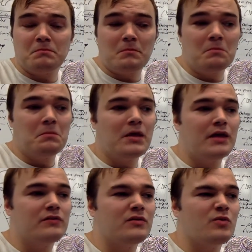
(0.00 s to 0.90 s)

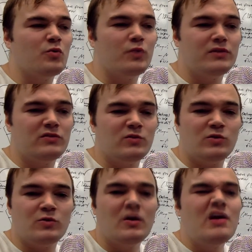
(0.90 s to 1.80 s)
that we'll rent to
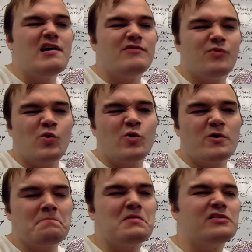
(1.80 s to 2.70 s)
you
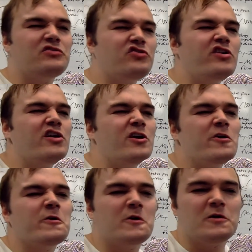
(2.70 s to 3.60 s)
for a
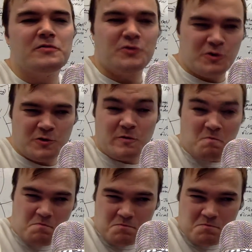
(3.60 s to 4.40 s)
share of your